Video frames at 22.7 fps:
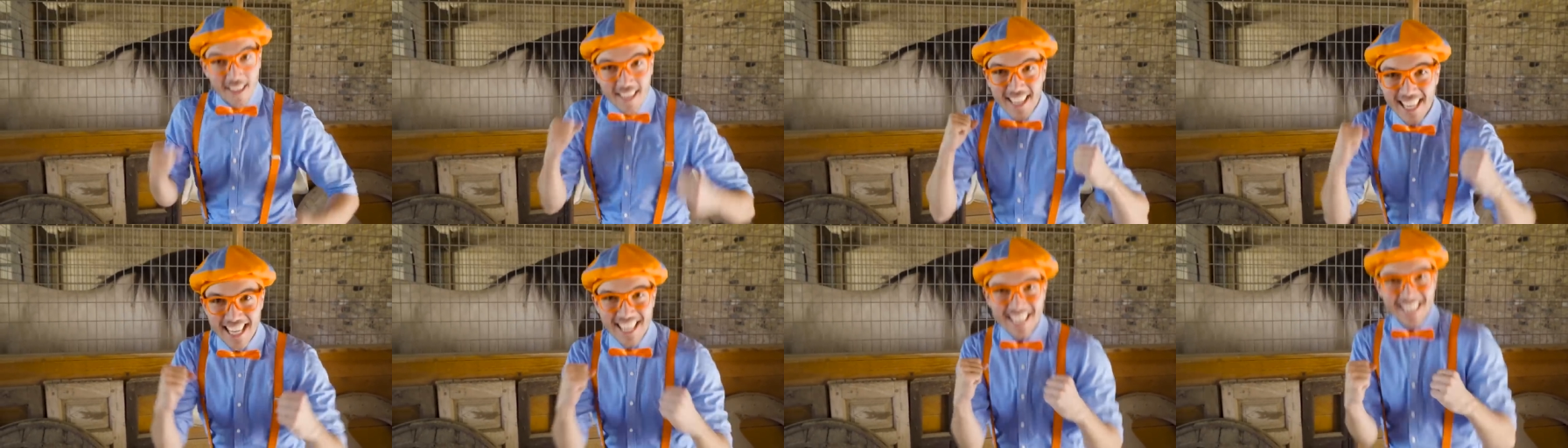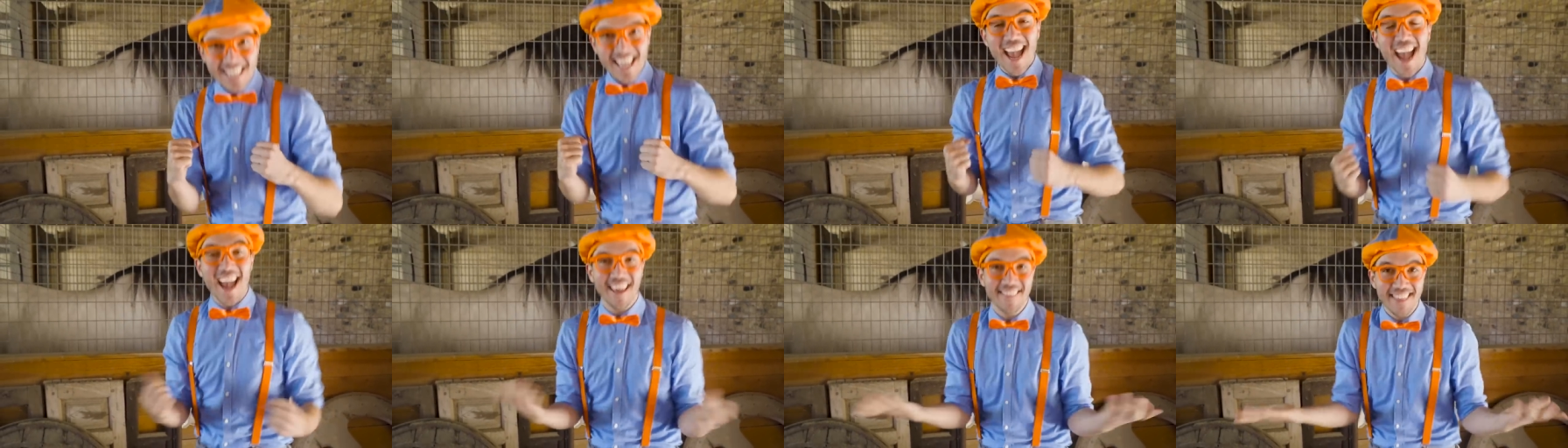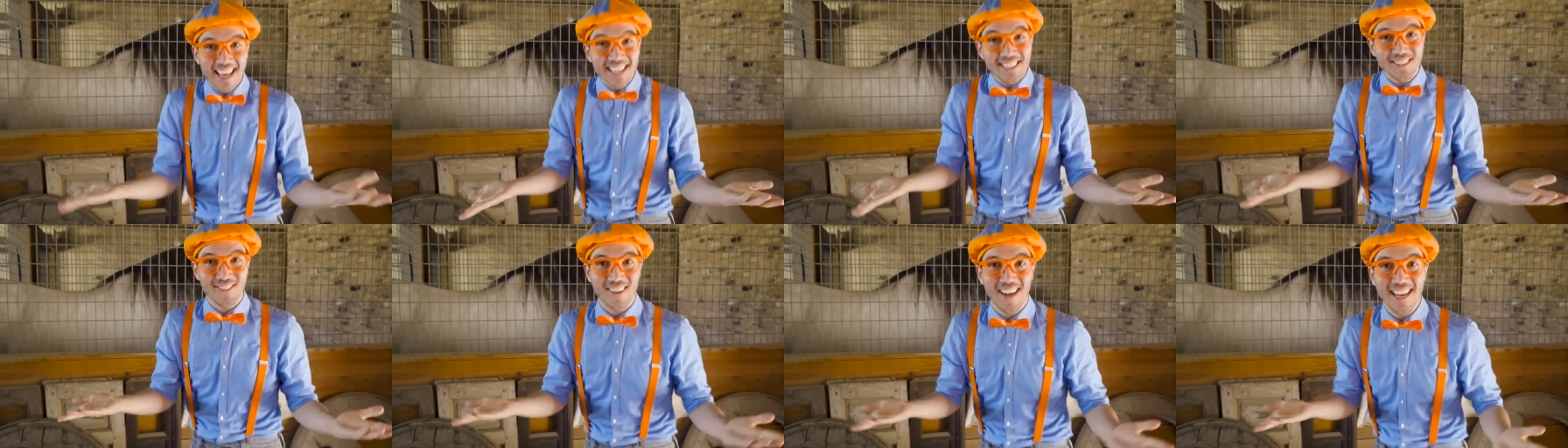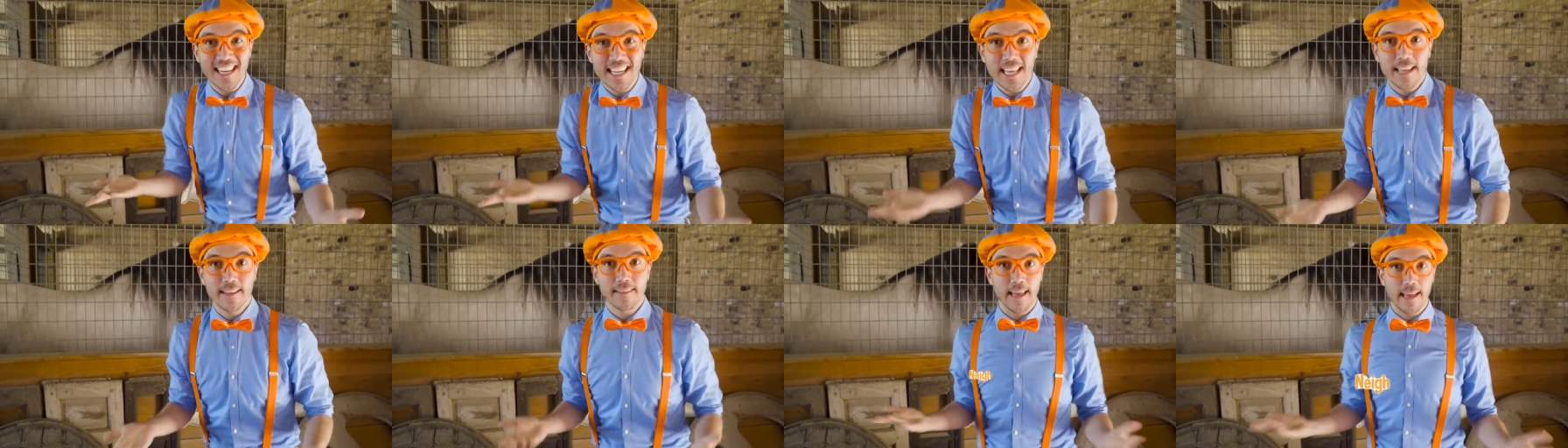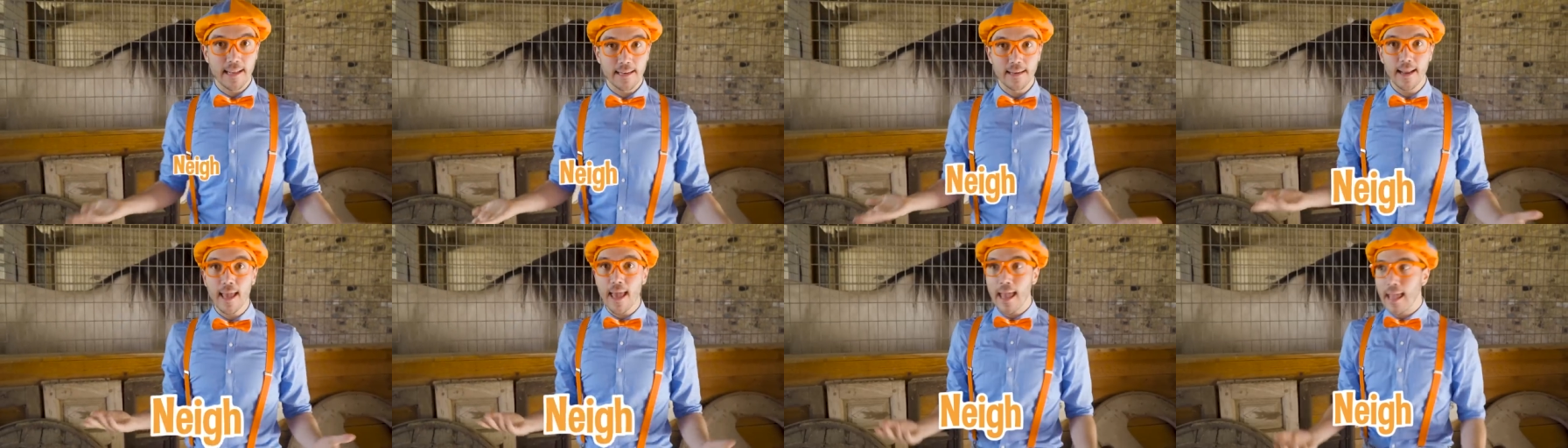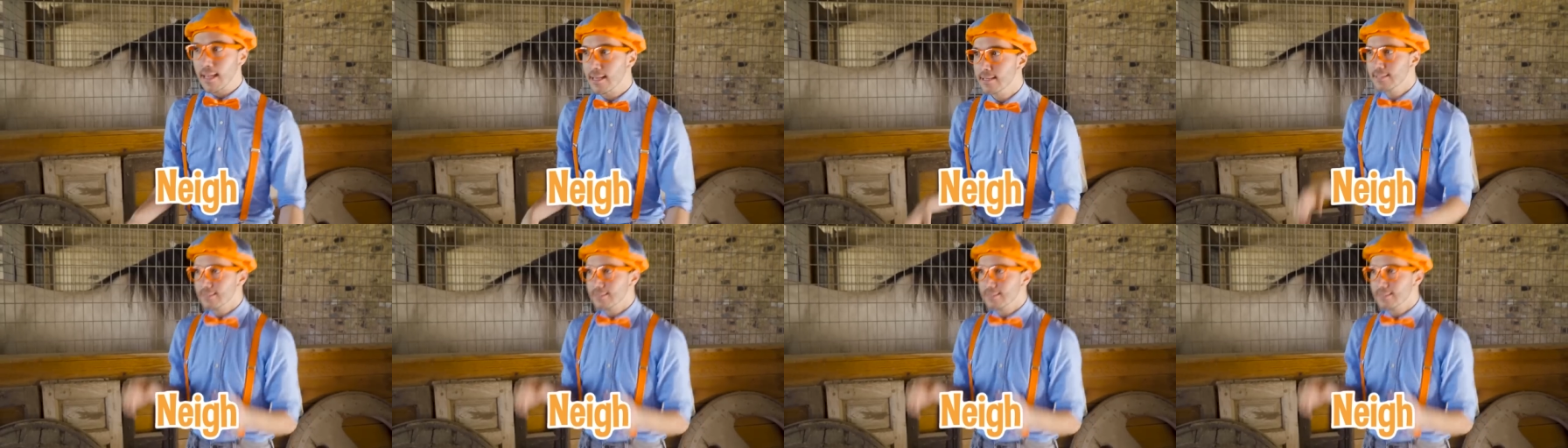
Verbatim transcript: yeah, that's right. They neigh.